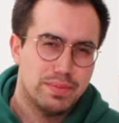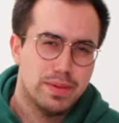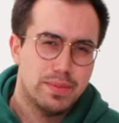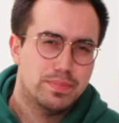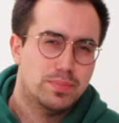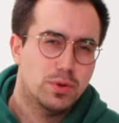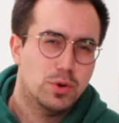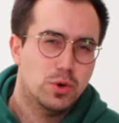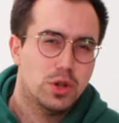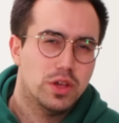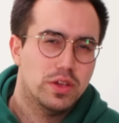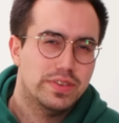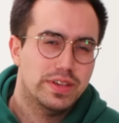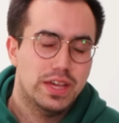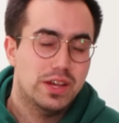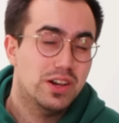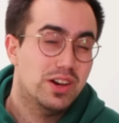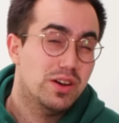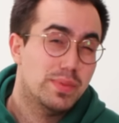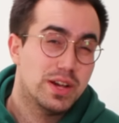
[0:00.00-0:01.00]
bit bored over
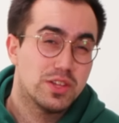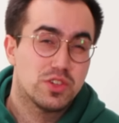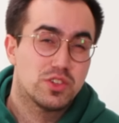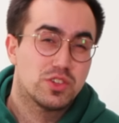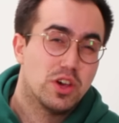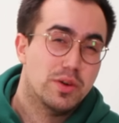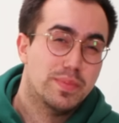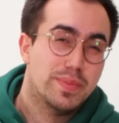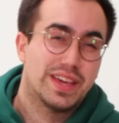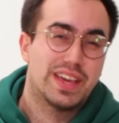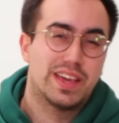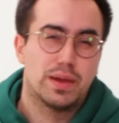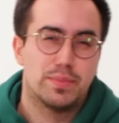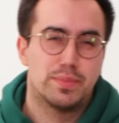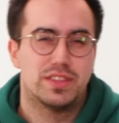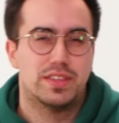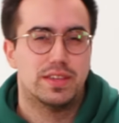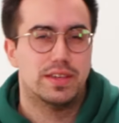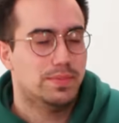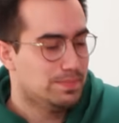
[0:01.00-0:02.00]
here. I might just go and make a cup
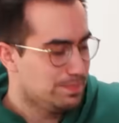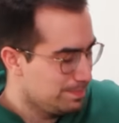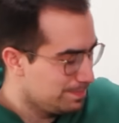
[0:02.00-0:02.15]
of tea.